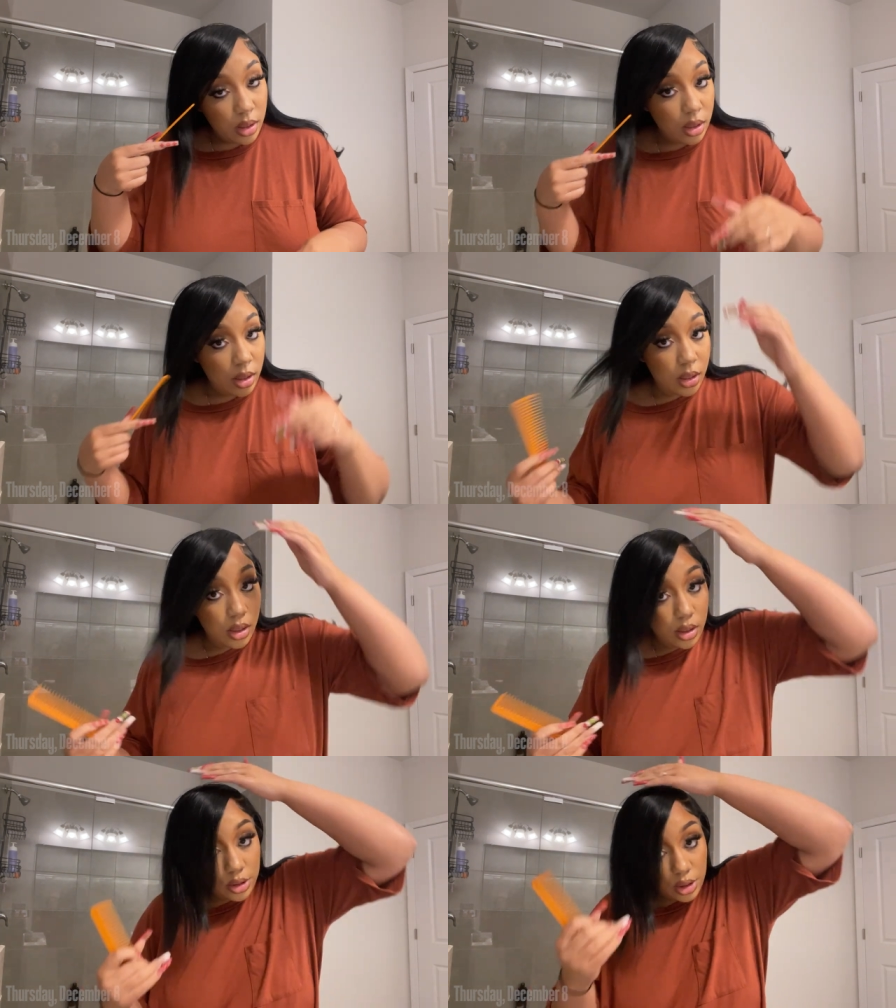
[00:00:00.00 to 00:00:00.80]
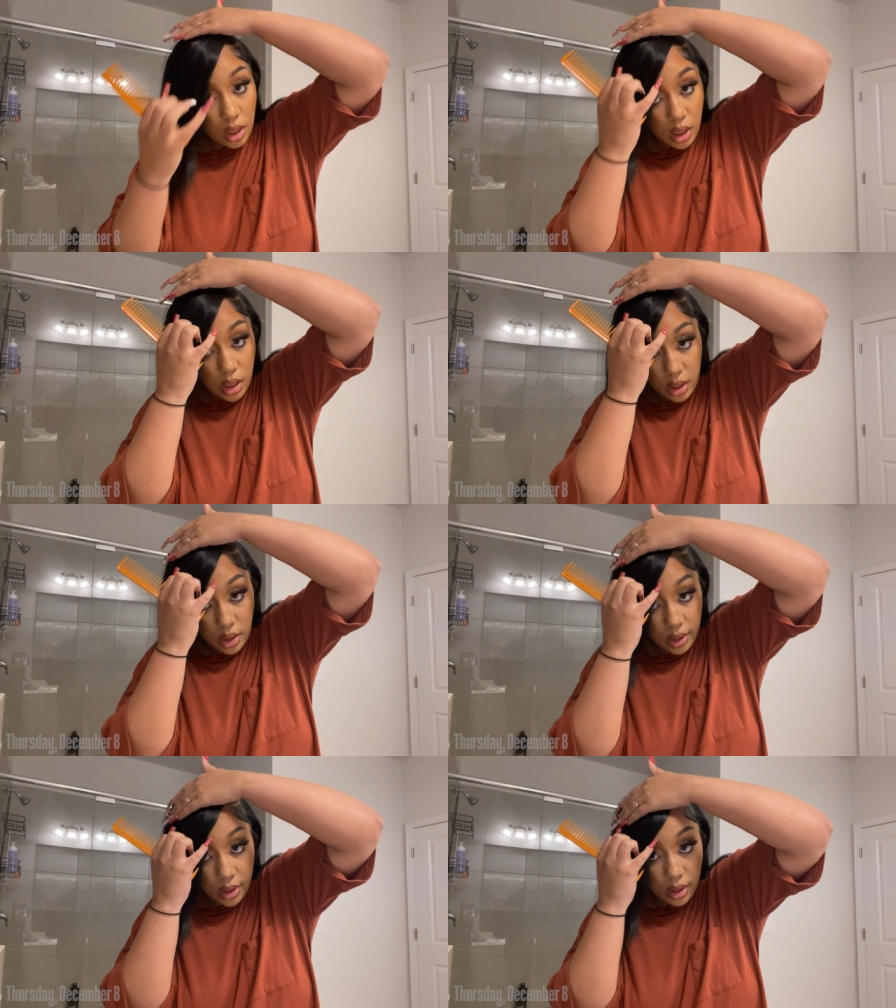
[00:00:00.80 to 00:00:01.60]
And she had it
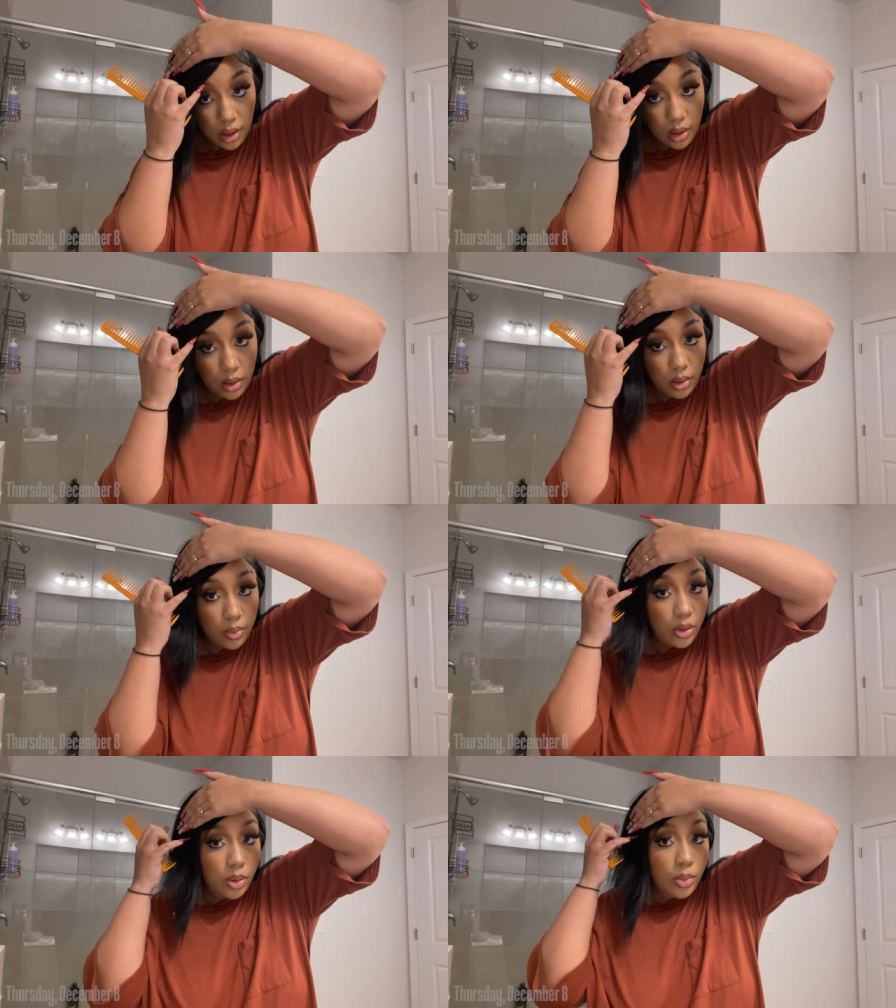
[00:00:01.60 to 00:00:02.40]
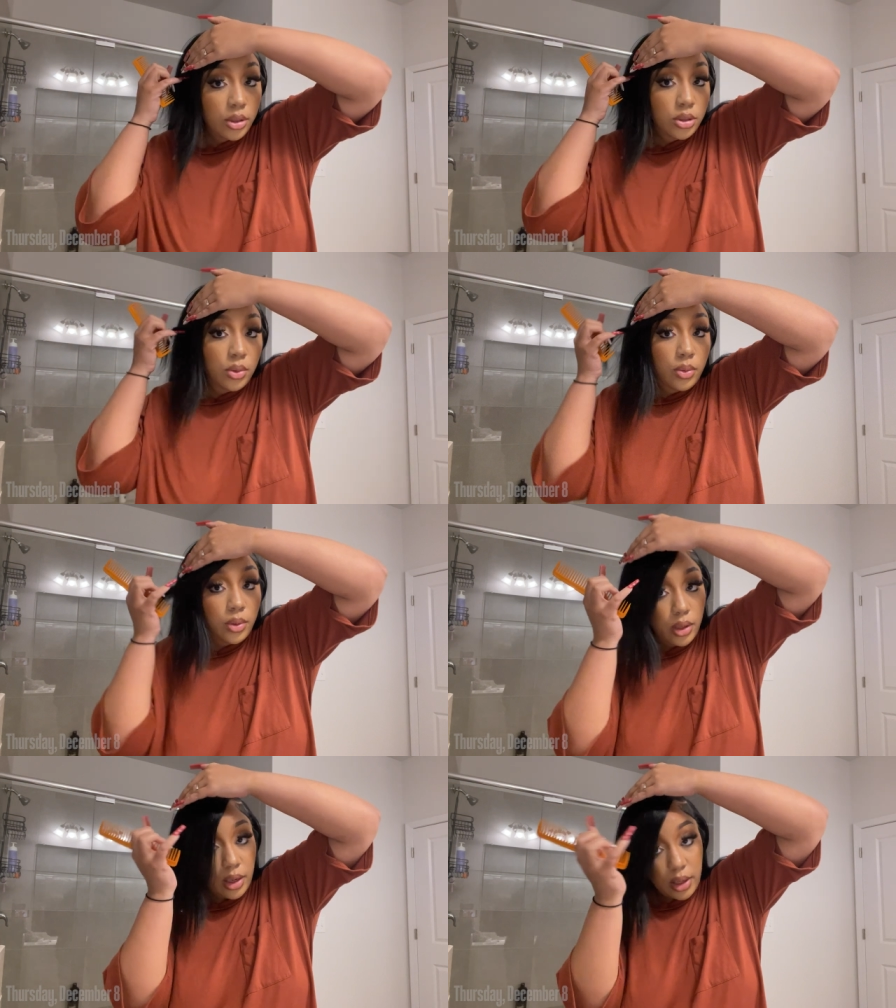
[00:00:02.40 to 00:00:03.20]
like pretty much
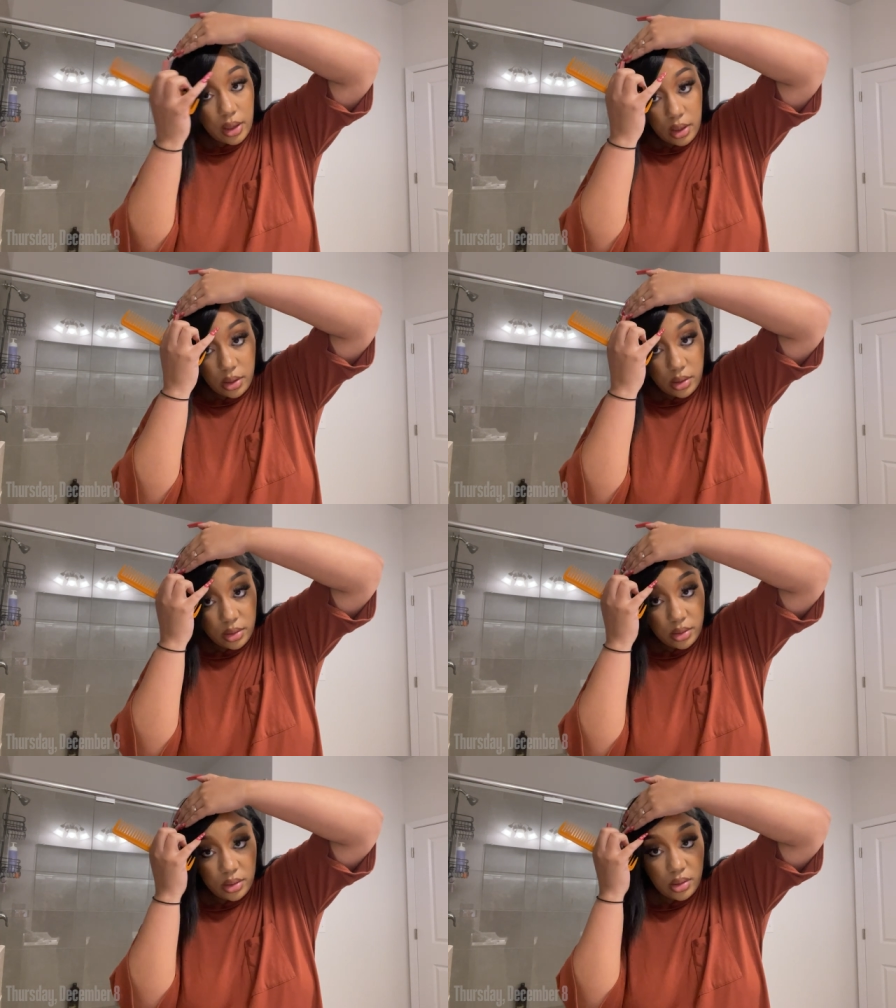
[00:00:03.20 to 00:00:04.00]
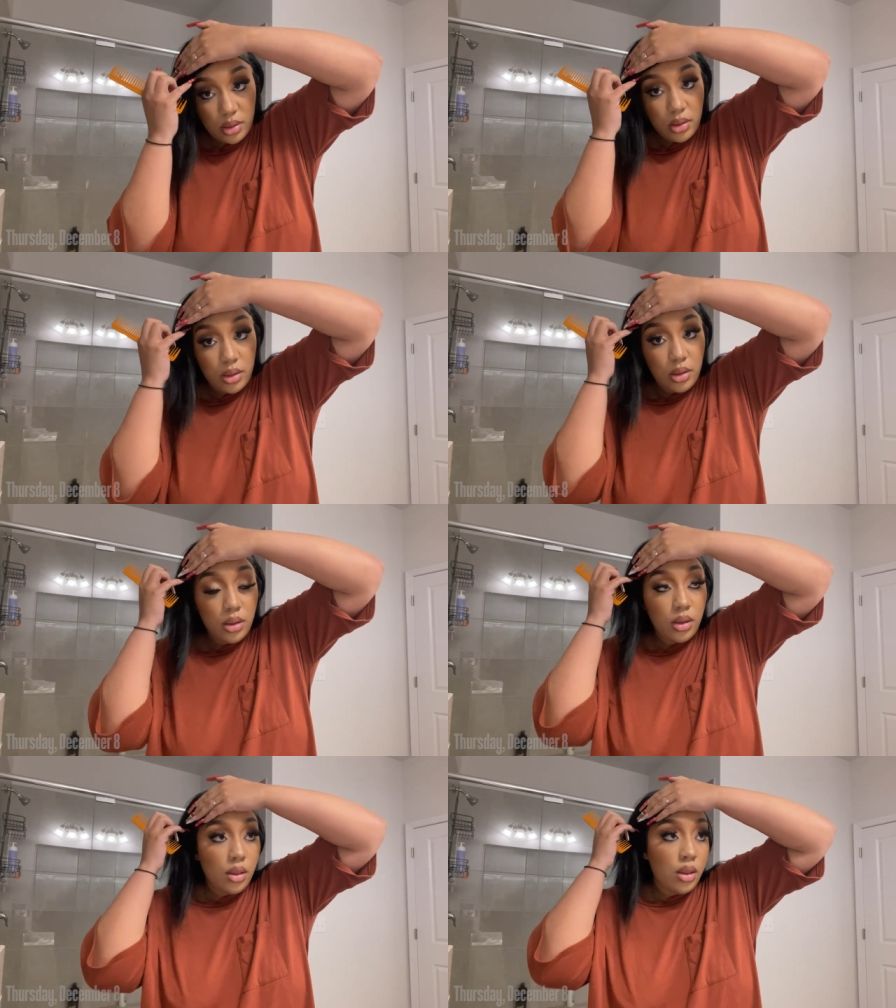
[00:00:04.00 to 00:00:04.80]
going like
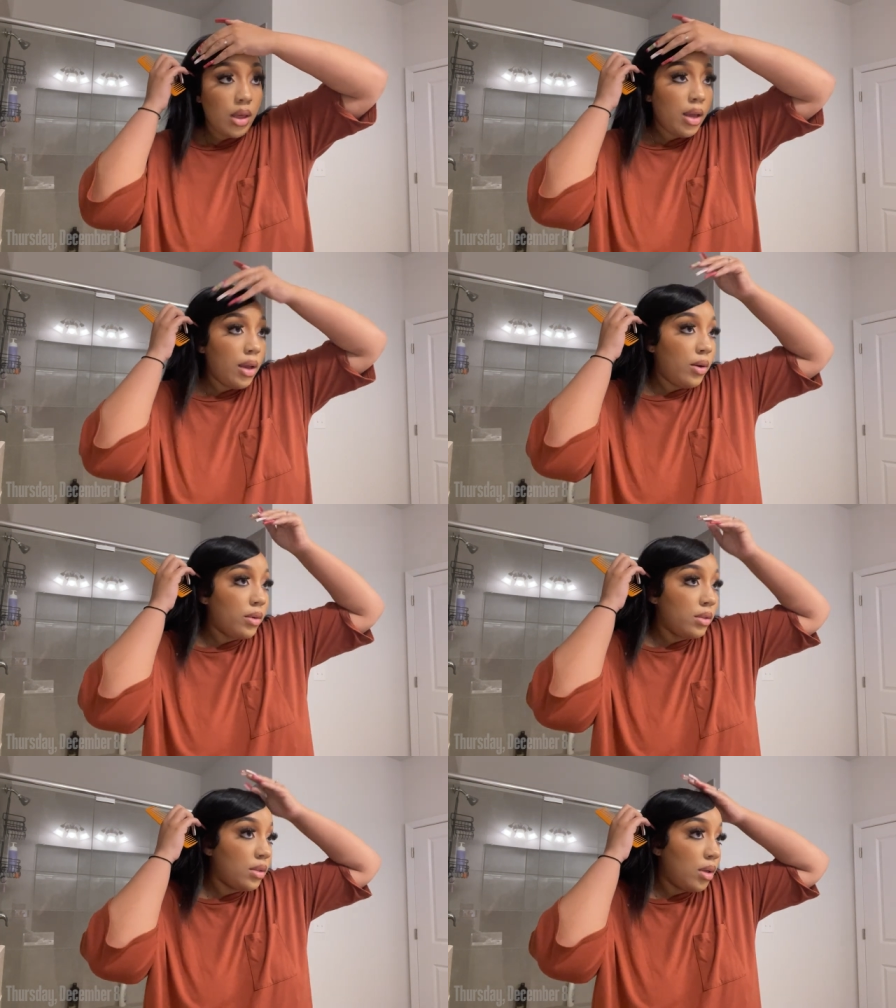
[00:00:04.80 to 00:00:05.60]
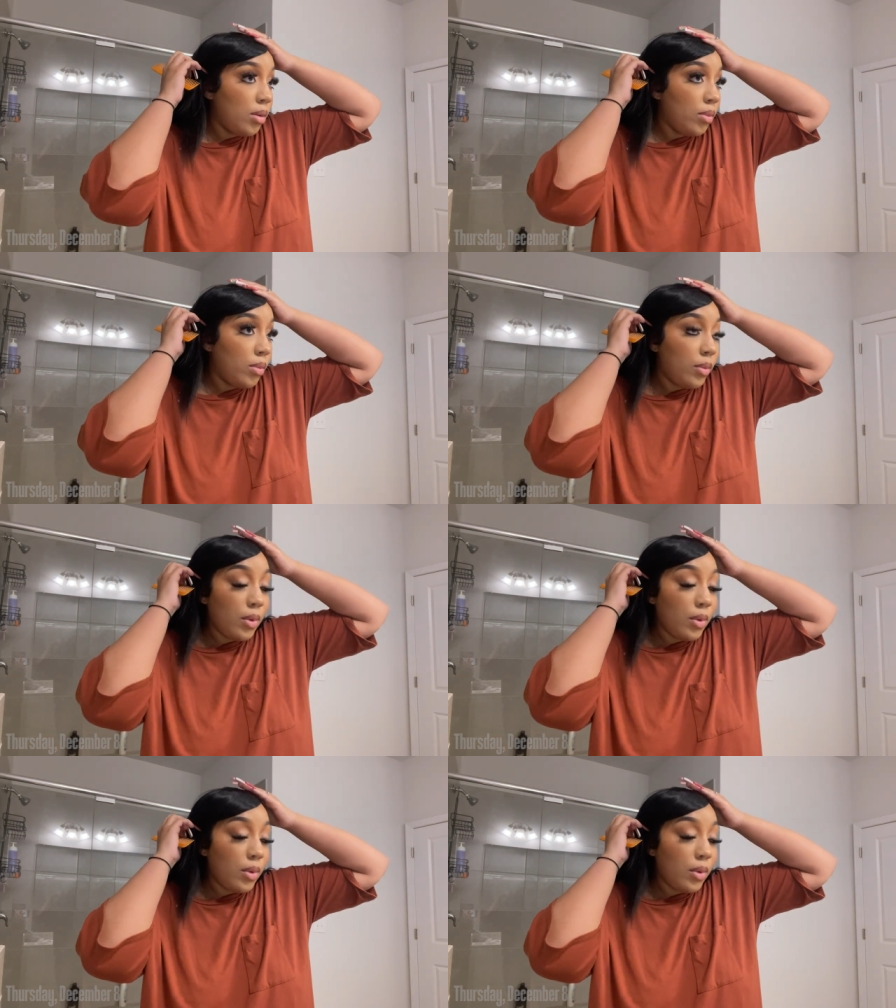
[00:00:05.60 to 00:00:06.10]
that or some.